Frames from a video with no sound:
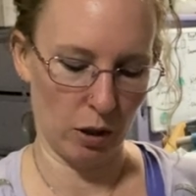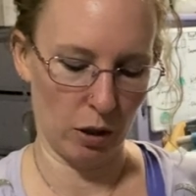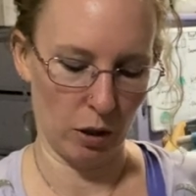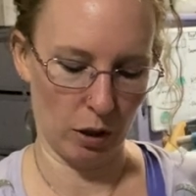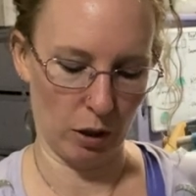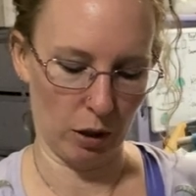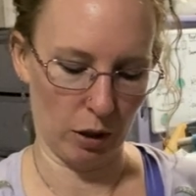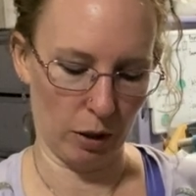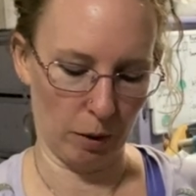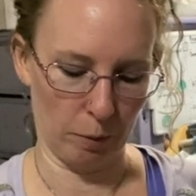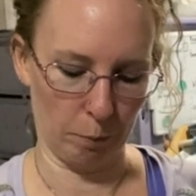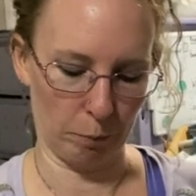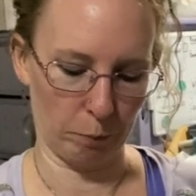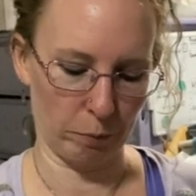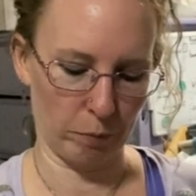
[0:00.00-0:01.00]

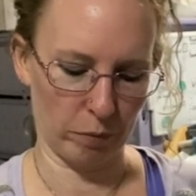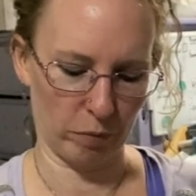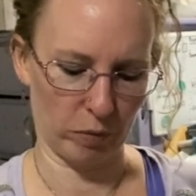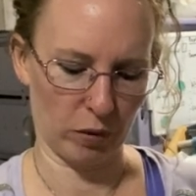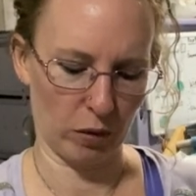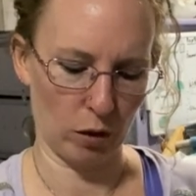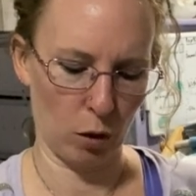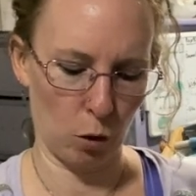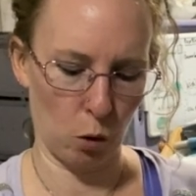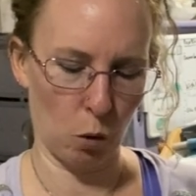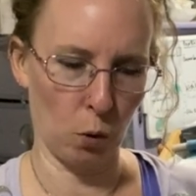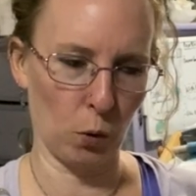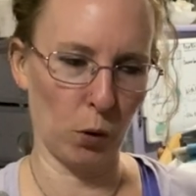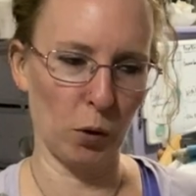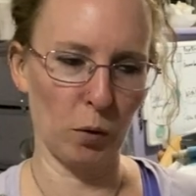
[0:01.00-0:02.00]
Um,
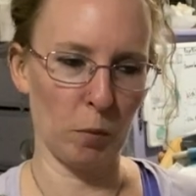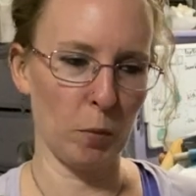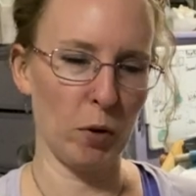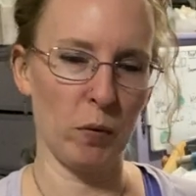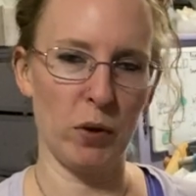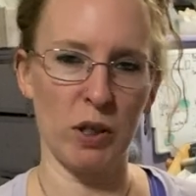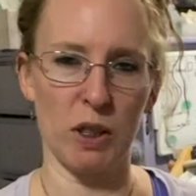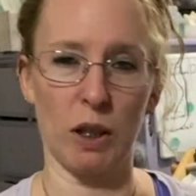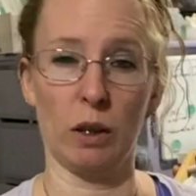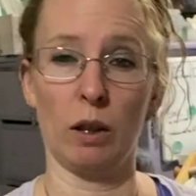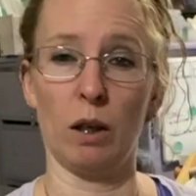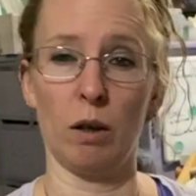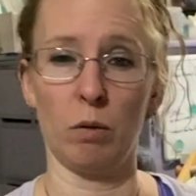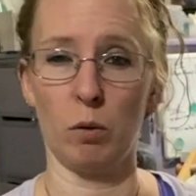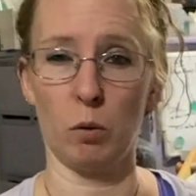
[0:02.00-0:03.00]
horror movies. I
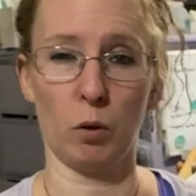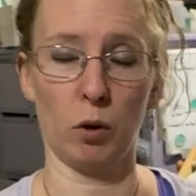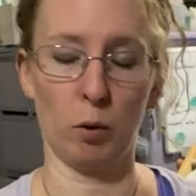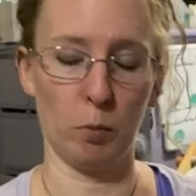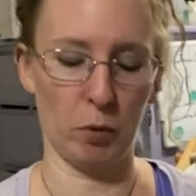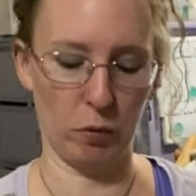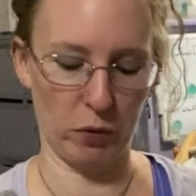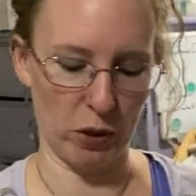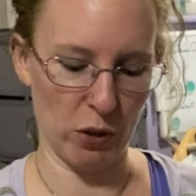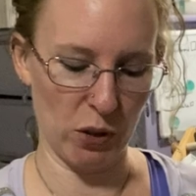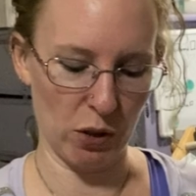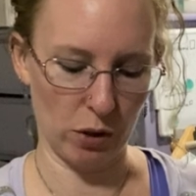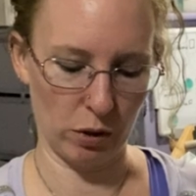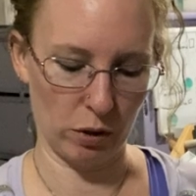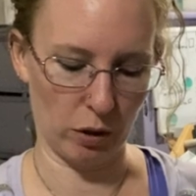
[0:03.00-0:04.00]
love horror movies.